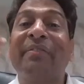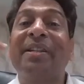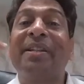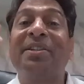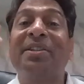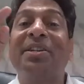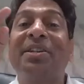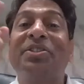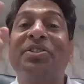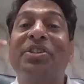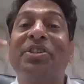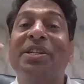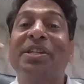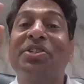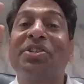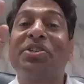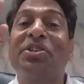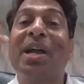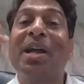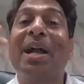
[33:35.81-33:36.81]
with the
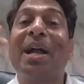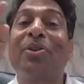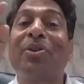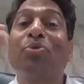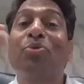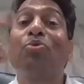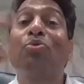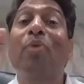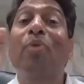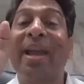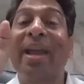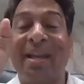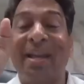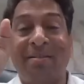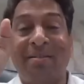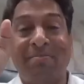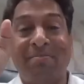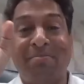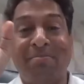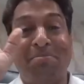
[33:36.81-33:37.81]
GSTR
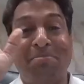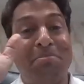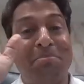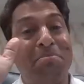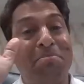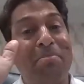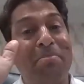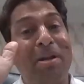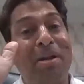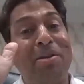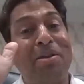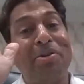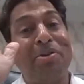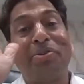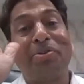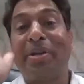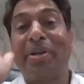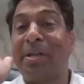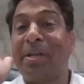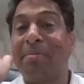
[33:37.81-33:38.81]
2A,
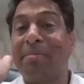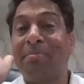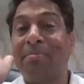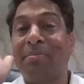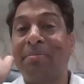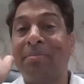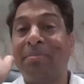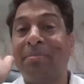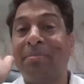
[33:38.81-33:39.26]
mandatory.